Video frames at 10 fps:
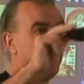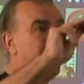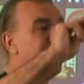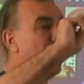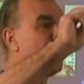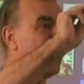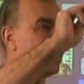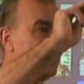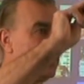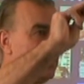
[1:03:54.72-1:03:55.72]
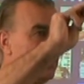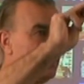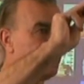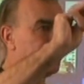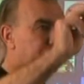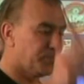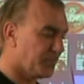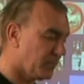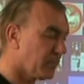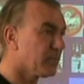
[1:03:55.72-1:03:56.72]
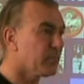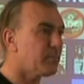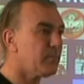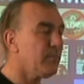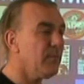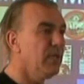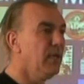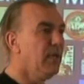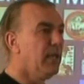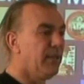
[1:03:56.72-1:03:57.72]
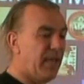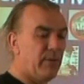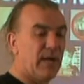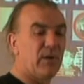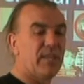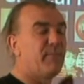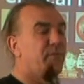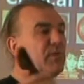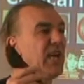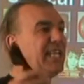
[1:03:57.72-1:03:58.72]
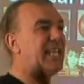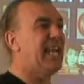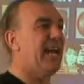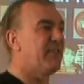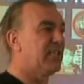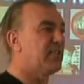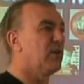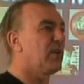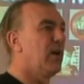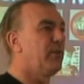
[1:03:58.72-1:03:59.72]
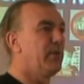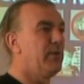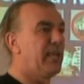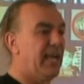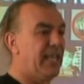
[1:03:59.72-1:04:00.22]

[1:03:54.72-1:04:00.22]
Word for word: Pinhole glasses. Where did you get those from? I got them from JDHarris.co.uk. They're cheap as